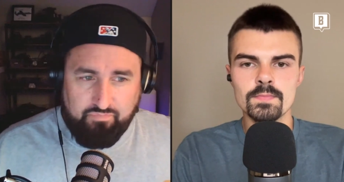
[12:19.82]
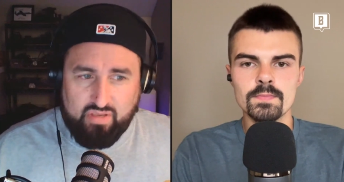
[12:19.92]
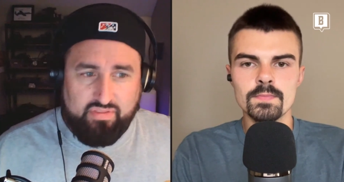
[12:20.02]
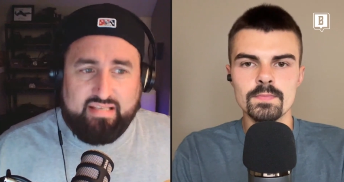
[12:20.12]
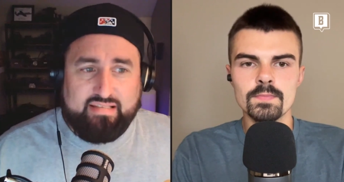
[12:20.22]

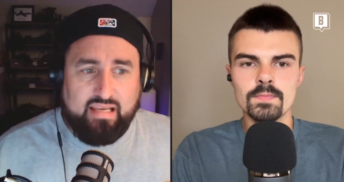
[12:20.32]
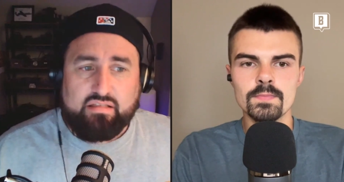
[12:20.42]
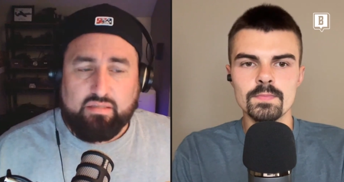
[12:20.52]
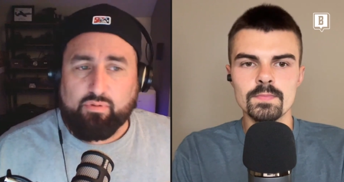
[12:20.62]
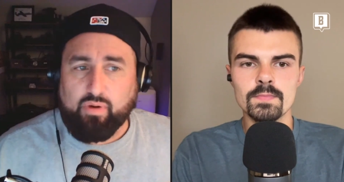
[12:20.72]
Speaker 1: these seem
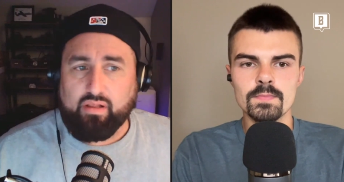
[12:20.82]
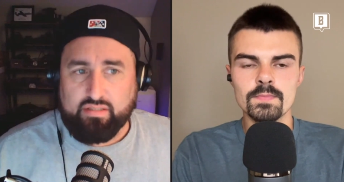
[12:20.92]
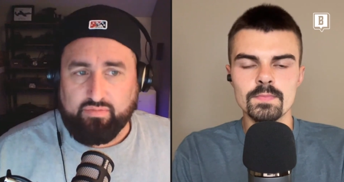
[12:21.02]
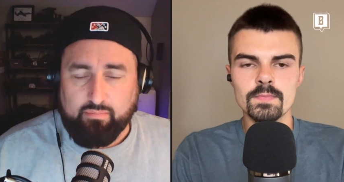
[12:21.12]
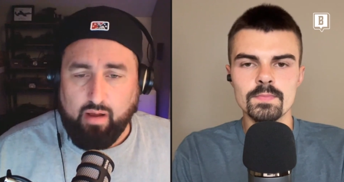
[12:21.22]
to be
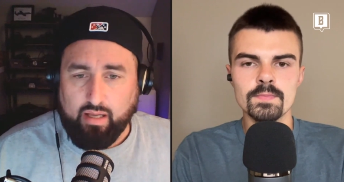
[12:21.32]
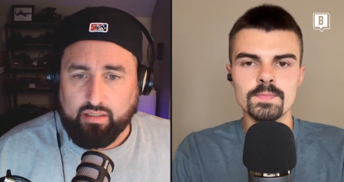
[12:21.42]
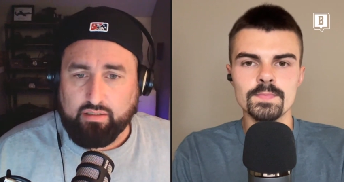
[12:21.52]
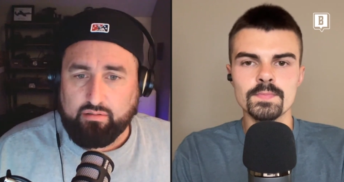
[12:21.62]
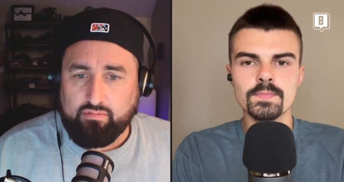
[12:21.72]
relatively
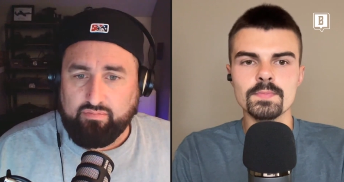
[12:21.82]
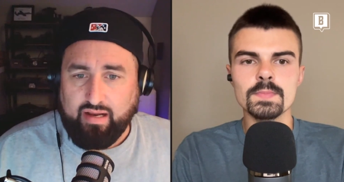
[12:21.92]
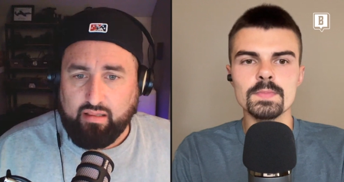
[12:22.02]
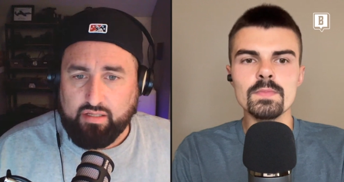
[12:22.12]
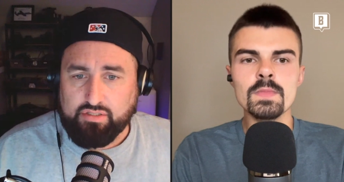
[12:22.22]
minor
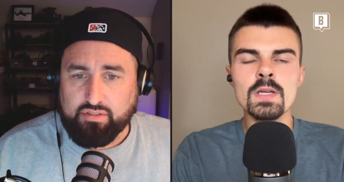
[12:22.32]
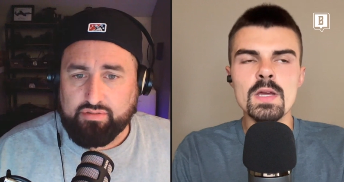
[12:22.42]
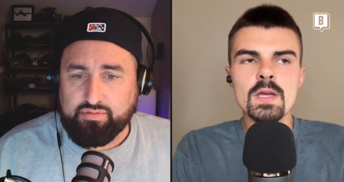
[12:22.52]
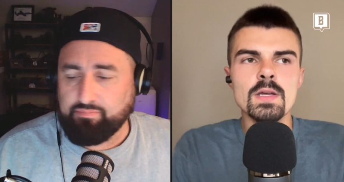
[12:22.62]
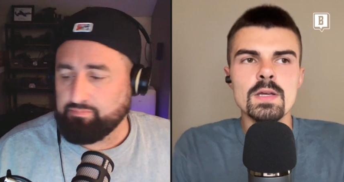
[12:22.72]

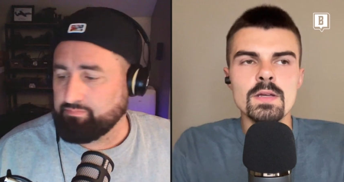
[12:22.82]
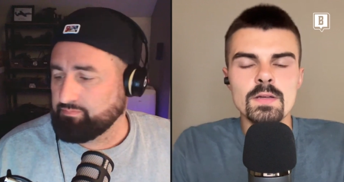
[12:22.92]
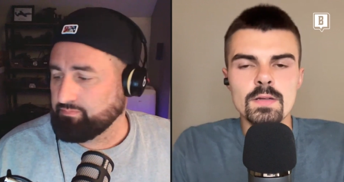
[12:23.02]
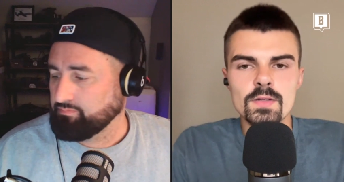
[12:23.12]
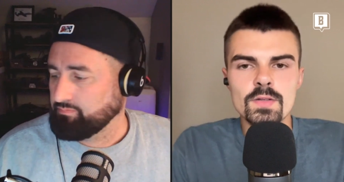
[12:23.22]
violations.
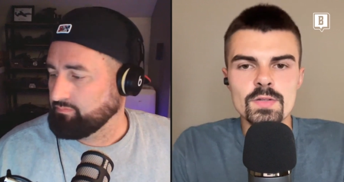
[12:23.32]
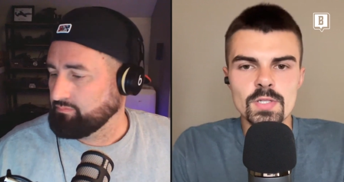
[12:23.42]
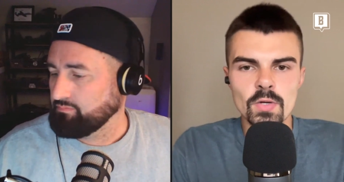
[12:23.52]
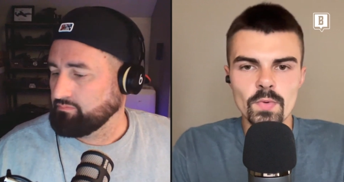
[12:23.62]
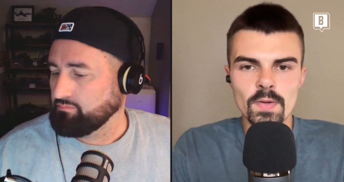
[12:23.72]

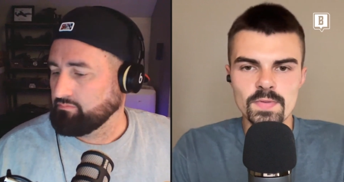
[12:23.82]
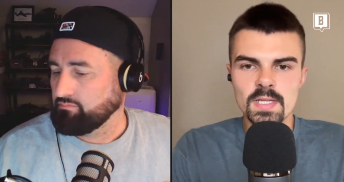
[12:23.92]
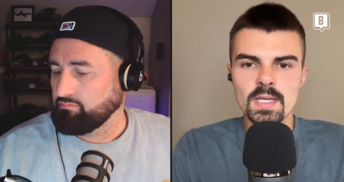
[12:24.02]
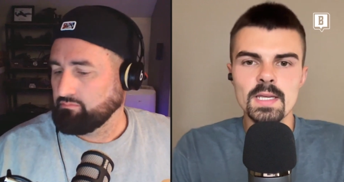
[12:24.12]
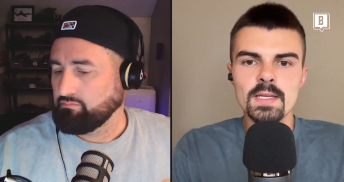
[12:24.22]
So we've
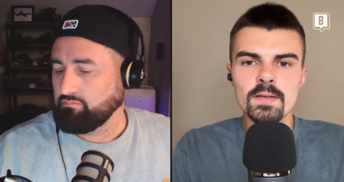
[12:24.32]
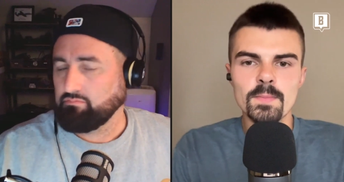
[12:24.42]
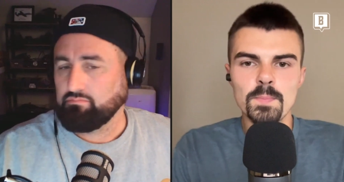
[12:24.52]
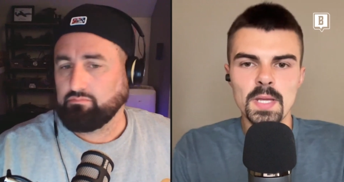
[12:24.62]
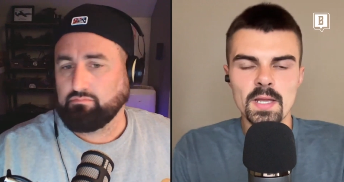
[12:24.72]

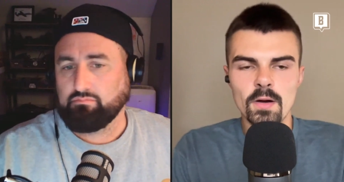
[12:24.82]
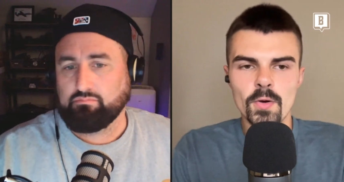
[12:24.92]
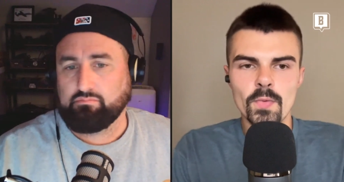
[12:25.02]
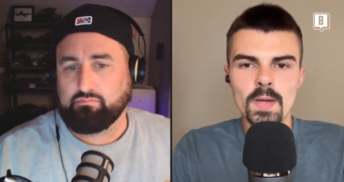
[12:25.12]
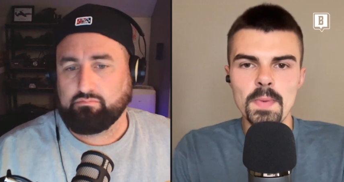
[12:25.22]
seen Penny
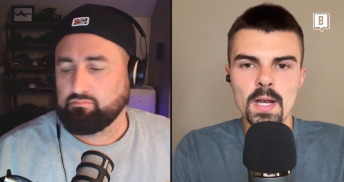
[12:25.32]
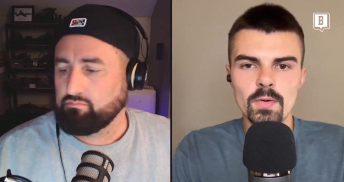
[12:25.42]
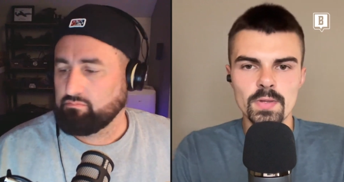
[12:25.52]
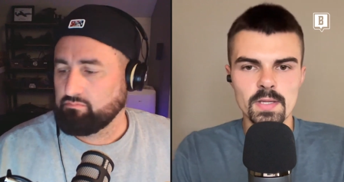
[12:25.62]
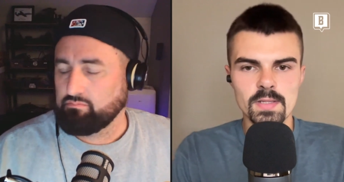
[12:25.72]
Speaker 2: Hardaway battle
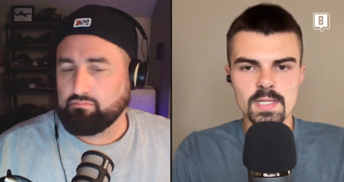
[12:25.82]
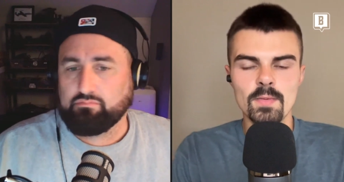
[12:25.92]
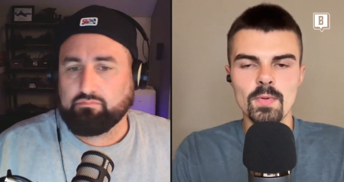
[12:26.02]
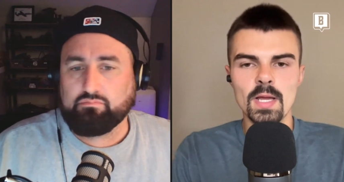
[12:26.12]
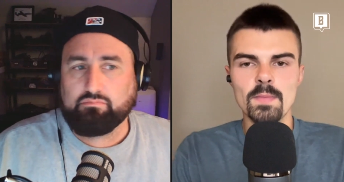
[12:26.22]
with the
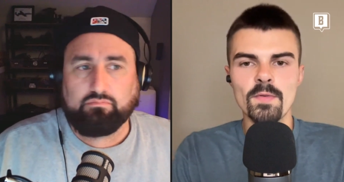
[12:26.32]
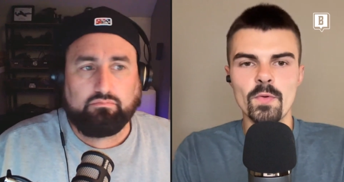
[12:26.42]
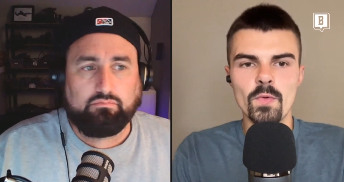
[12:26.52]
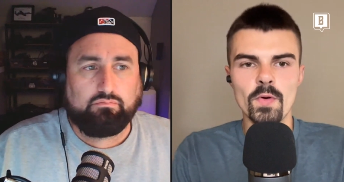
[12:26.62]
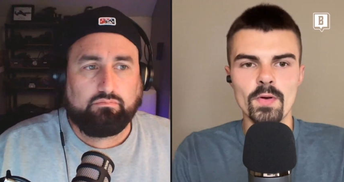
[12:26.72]
NCAA
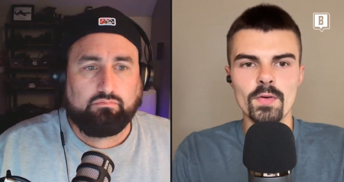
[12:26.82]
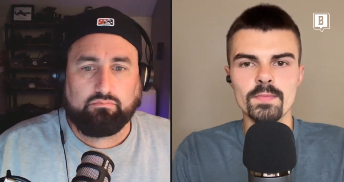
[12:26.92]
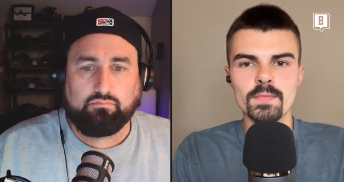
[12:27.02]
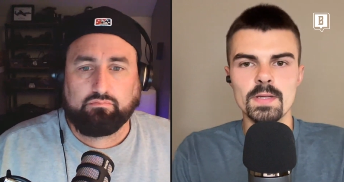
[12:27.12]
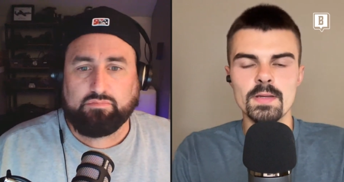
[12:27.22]
before,
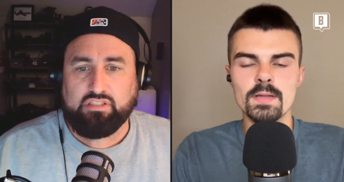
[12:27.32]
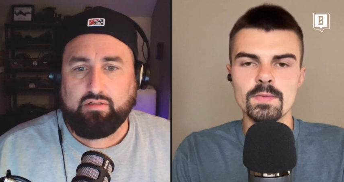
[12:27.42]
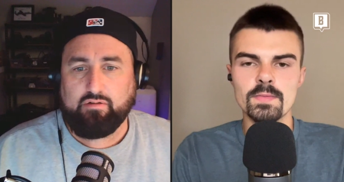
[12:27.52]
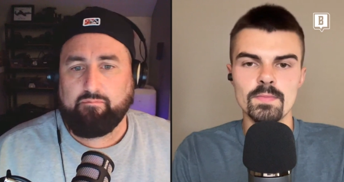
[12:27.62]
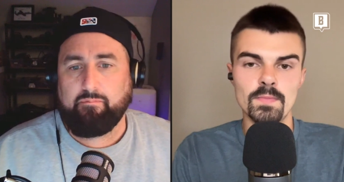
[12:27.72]

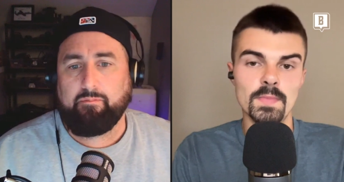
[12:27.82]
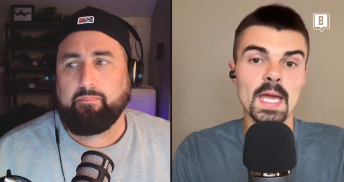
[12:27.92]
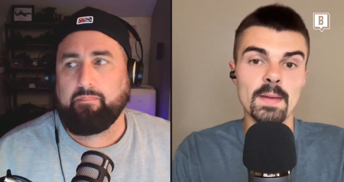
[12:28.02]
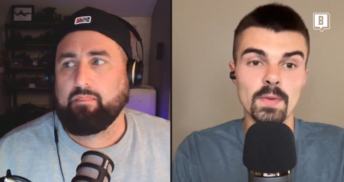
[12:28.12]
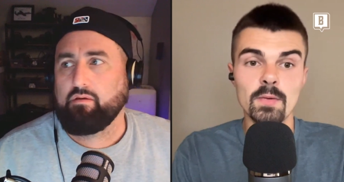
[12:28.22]
uh,
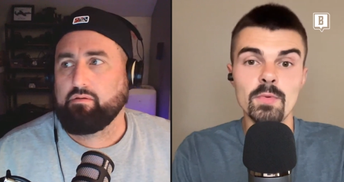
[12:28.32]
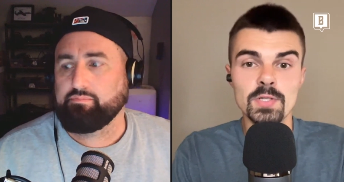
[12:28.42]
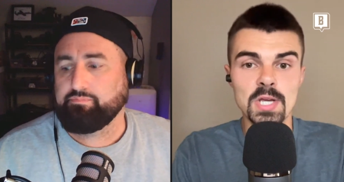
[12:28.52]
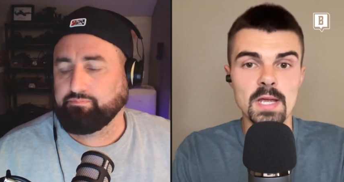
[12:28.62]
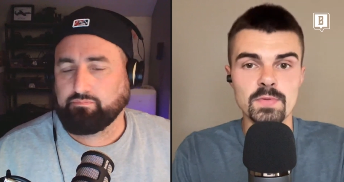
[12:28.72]
namely
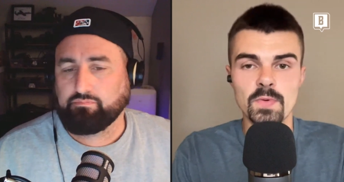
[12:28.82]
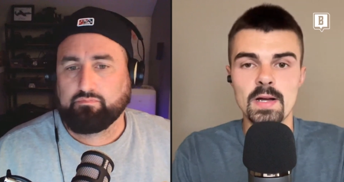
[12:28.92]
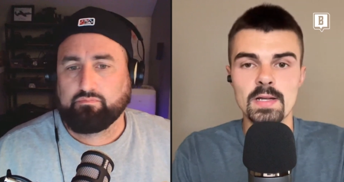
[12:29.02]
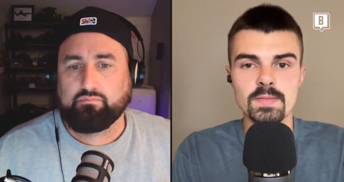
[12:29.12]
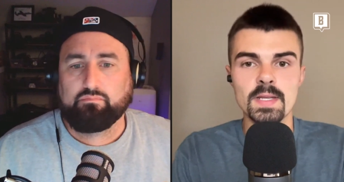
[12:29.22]
with James
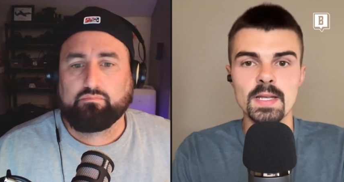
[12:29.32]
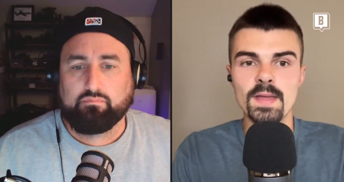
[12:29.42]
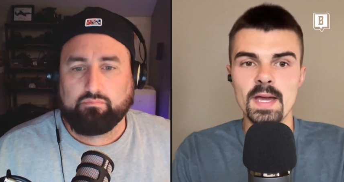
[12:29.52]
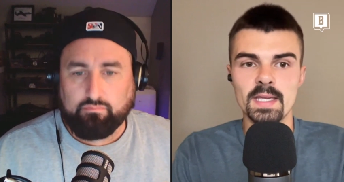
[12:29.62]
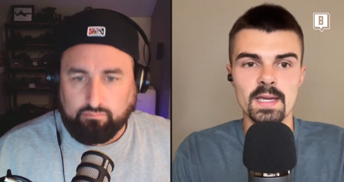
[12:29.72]
Wiseman. In
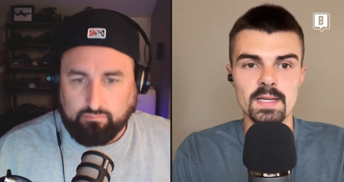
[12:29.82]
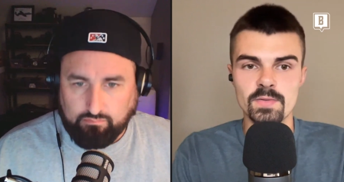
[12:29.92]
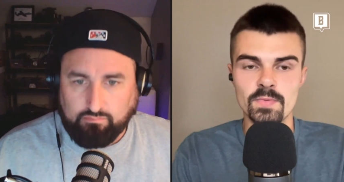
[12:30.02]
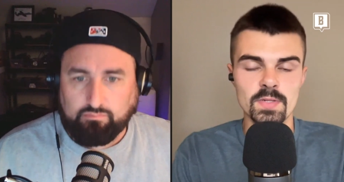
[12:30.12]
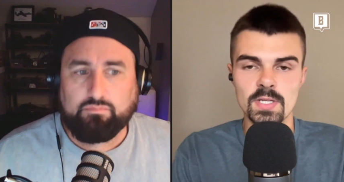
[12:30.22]
that
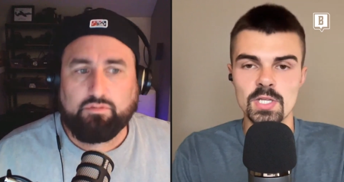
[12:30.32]
case, was a